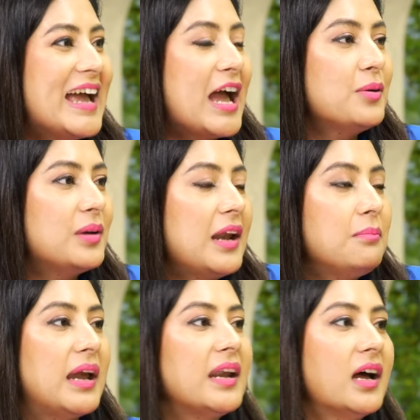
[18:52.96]
and
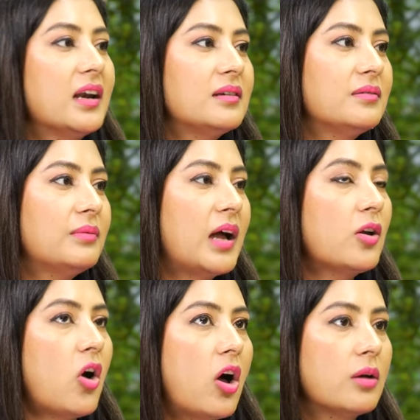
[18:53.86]
and men are are
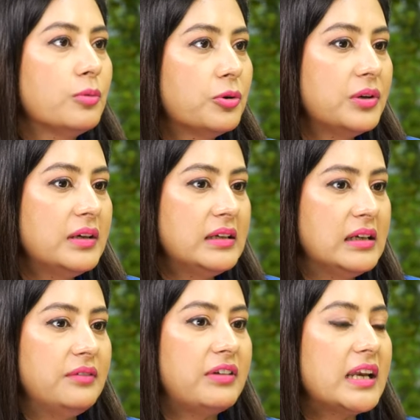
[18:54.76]

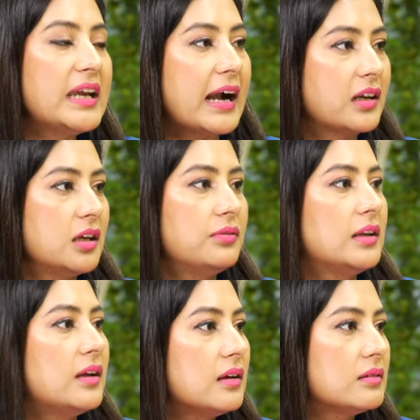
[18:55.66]
hormonally very active
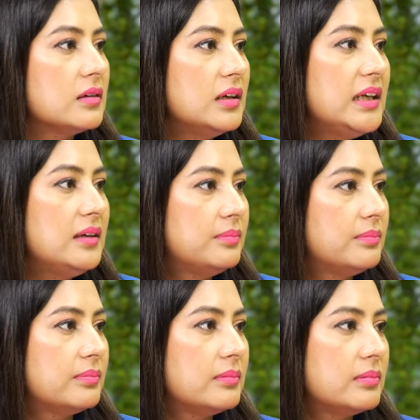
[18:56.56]
in their early
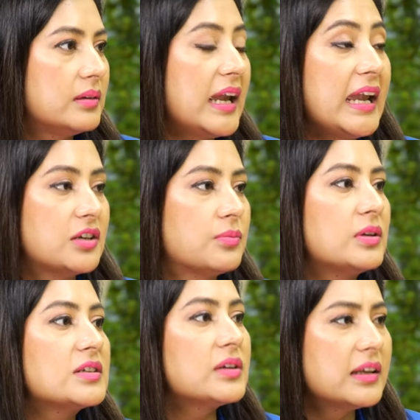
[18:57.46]
age,
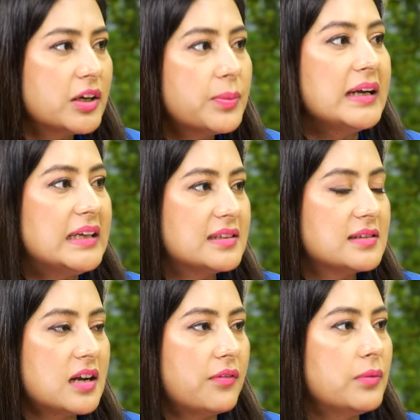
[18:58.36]
which is their, their twenties
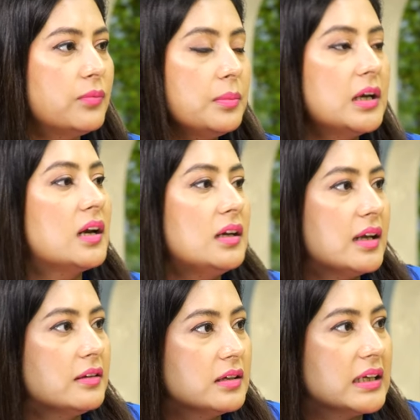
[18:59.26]
and stuff, and women are in
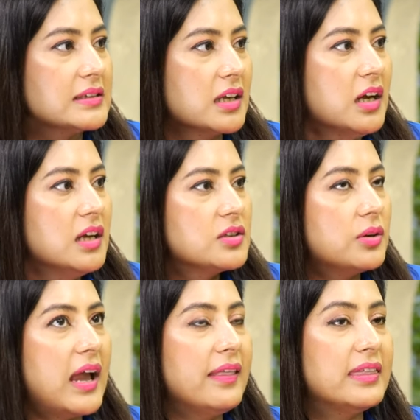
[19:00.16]
their thirties. So,
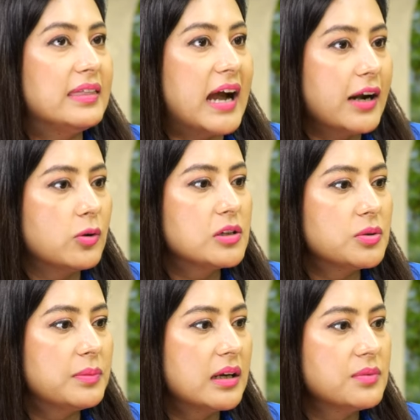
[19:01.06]
and that
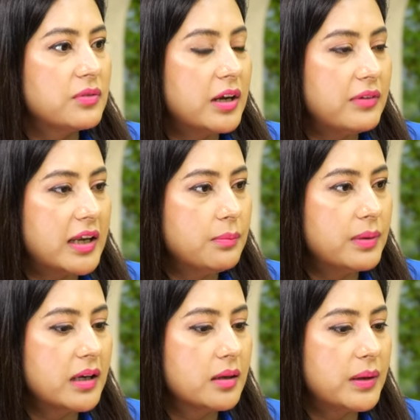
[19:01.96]
also becomes one very
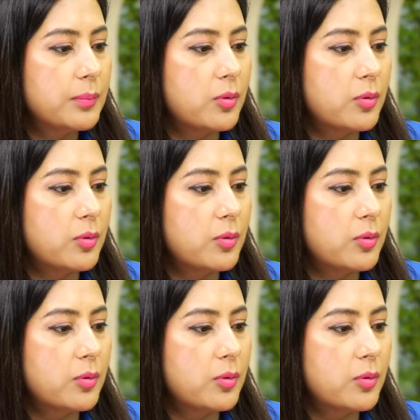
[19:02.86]
big, big